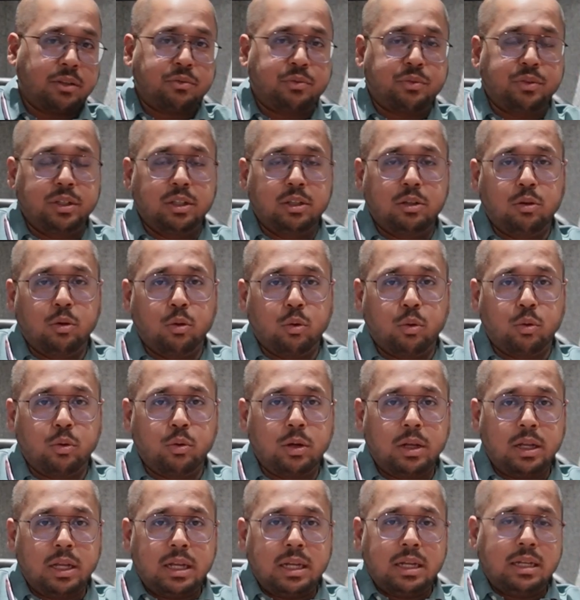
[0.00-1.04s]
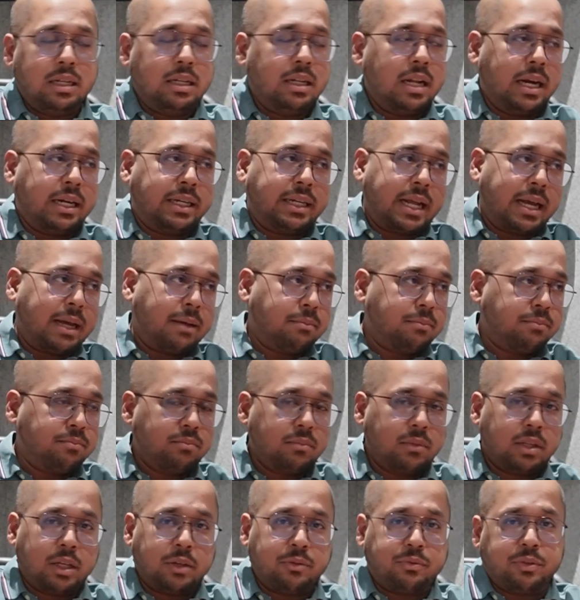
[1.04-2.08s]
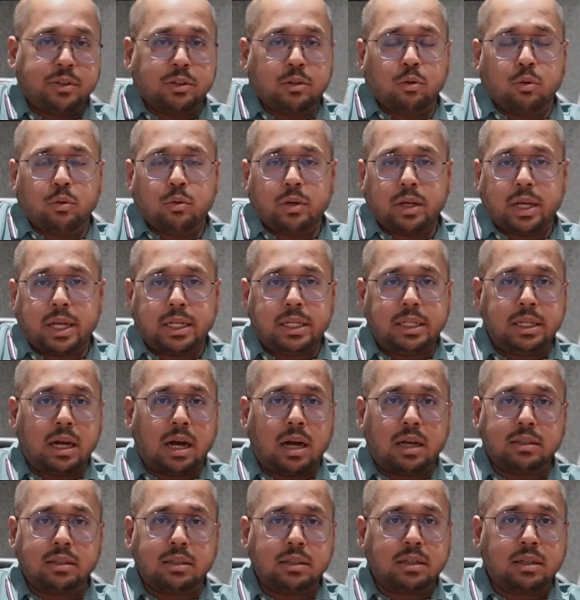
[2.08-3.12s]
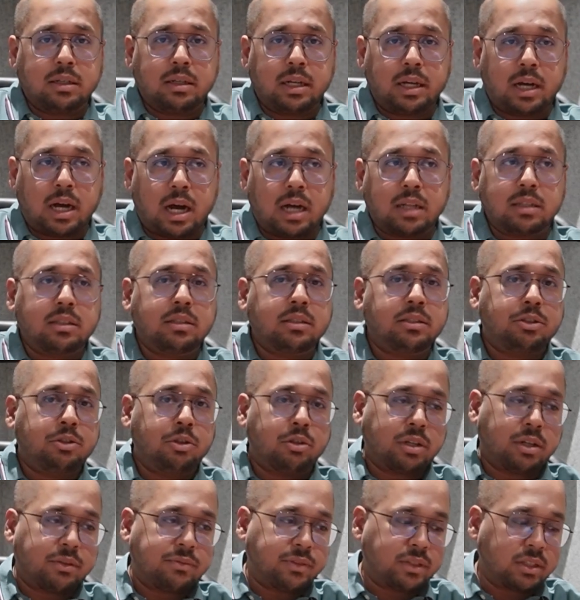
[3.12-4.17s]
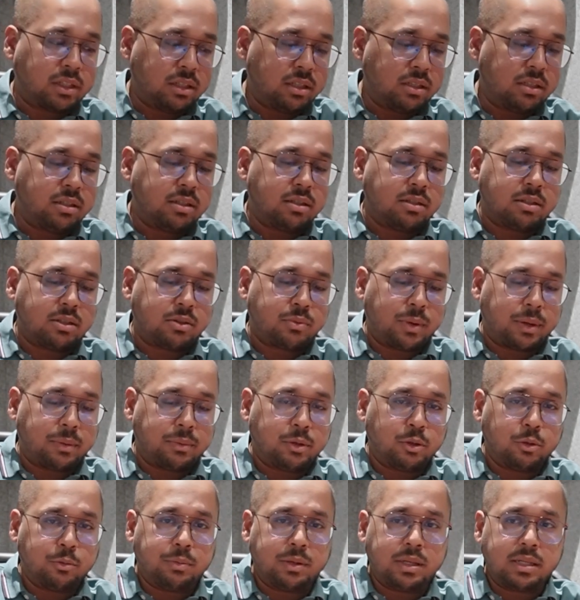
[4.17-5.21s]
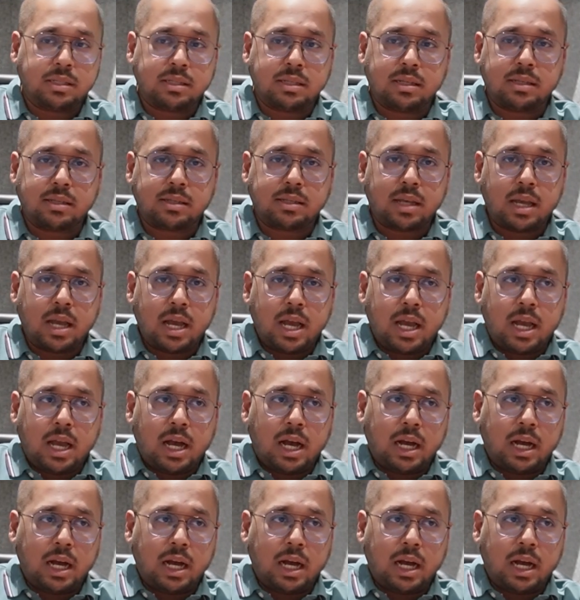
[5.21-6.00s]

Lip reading: If we go Latam, if we go any other geographic regions where we do business,